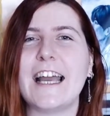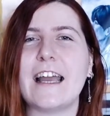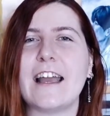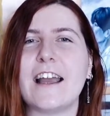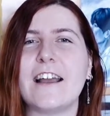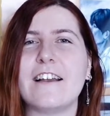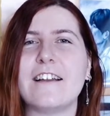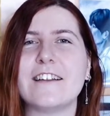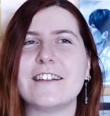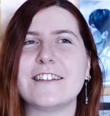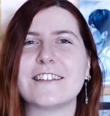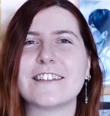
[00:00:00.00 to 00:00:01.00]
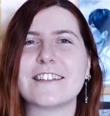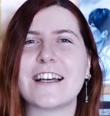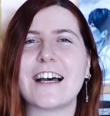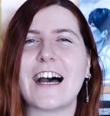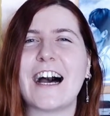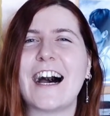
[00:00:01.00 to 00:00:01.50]
and
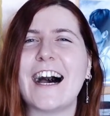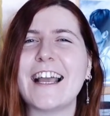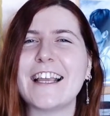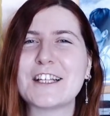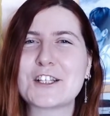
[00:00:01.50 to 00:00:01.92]
I